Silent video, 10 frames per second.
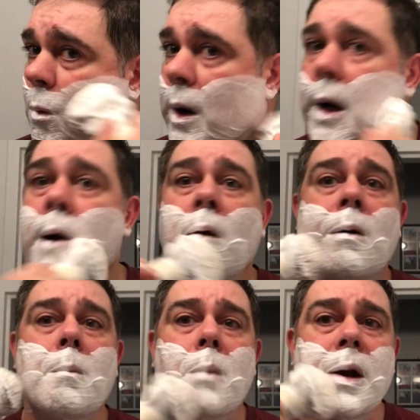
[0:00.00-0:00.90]
where
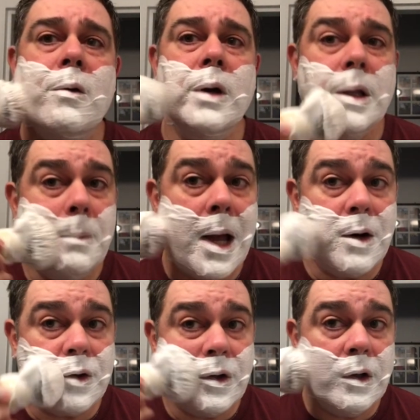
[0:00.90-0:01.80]
money really
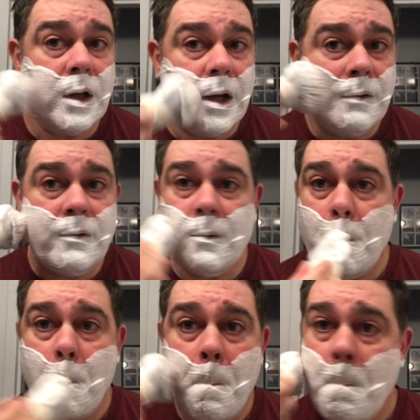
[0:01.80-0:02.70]
matters in your life
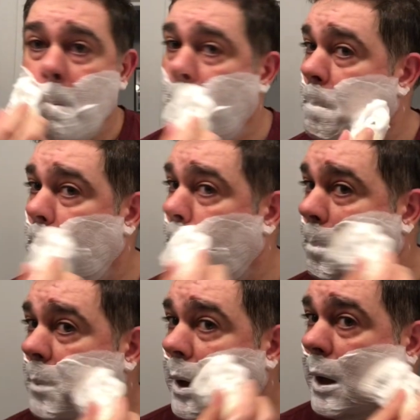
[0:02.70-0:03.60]

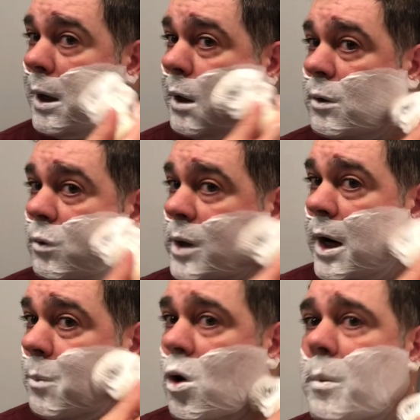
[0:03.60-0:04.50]
and you
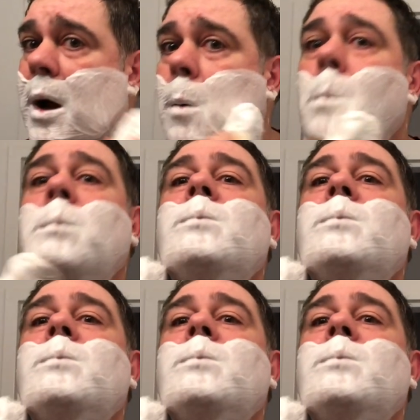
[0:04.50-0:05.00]
care more about